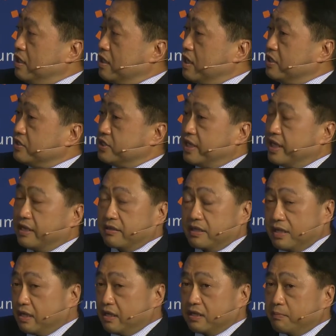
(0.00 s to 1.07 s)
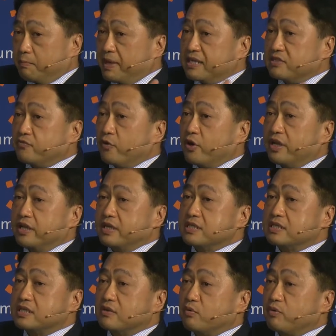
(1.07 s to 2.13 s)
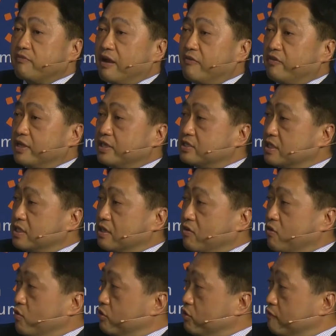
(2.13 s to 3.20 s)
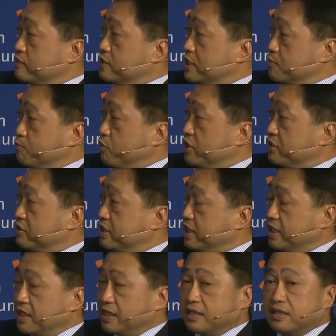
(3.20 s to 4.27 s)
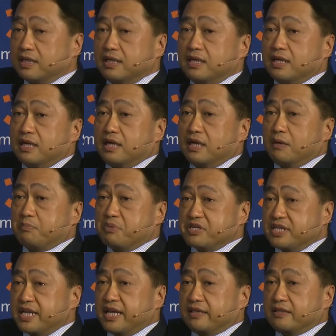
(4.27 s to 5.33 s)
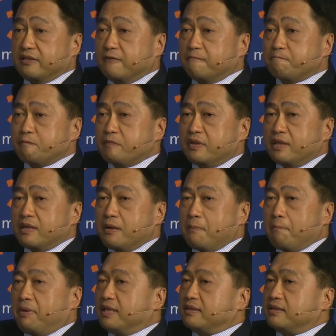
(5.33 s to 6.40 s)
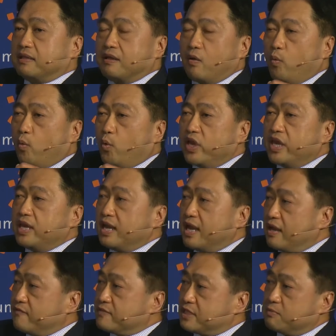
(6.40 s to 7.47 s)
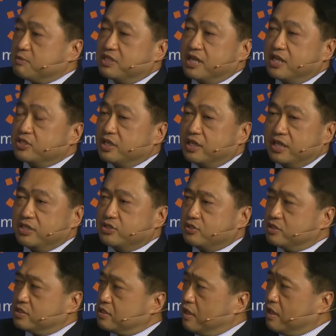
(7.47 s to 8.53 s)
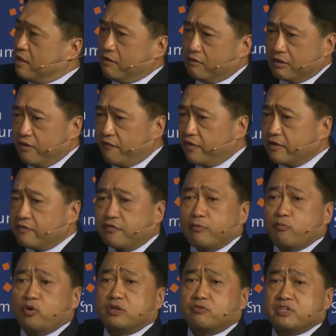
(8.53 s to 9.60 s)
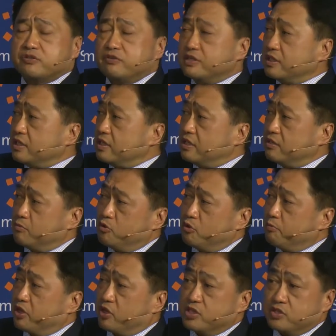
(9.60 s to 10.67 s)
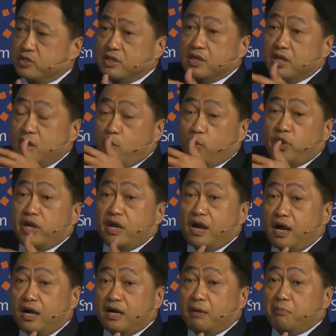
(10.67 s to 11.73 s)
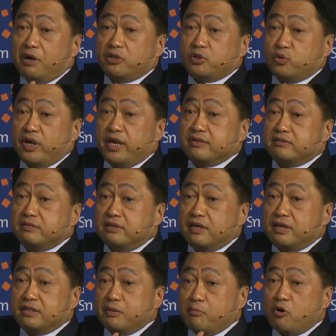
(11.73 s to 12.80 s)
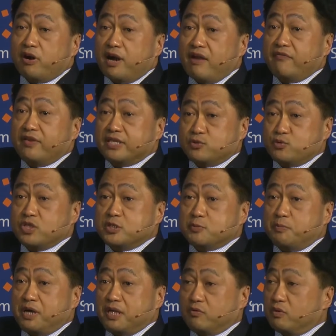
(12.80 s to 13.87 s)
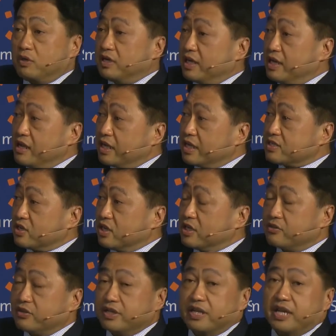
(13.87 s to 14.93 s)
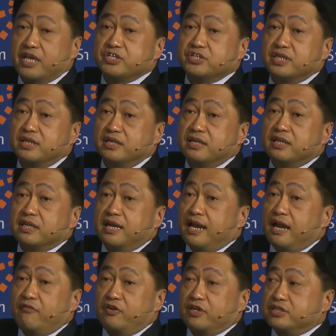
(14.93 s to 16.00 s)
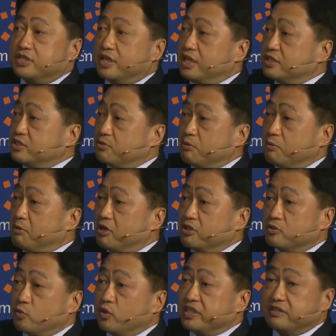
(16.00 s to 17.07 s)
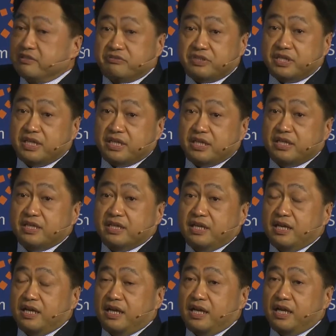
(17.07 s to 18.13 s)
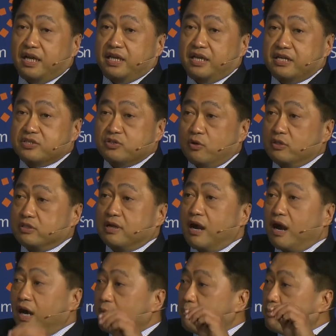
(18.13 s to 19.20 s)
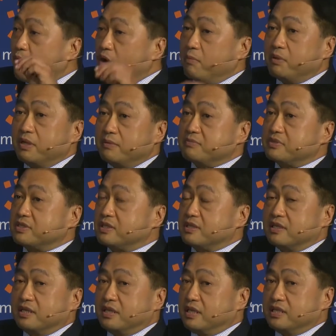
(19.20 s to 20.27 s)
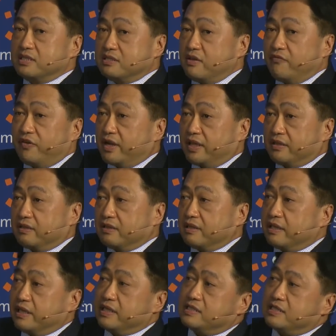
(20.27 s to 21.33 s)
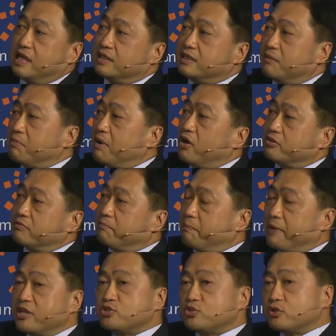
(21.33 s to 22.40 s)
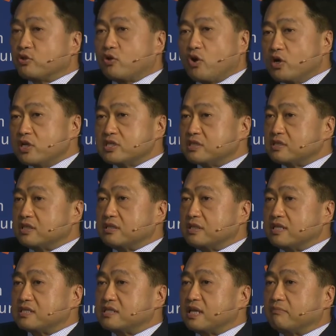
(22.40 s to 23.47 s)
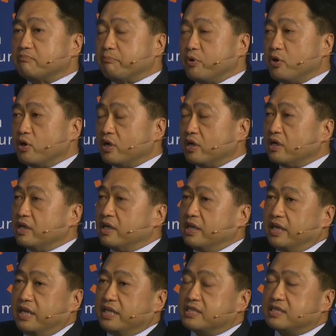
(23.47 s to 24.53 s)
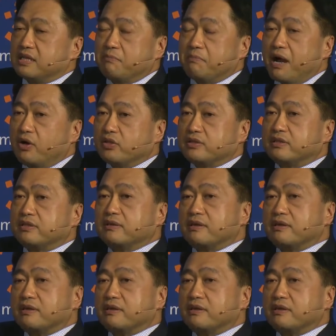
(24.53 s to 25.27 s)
country. And the past 4 years, we've averaged a growth of 6.3%. But we have substantial issues, different from what was written in the book, because we are about to enter a demographic sweet spot. We're the youngest country in Asia, average age of about 23 years old. Our problems is different. It's not about pension costs, that's not book. It's about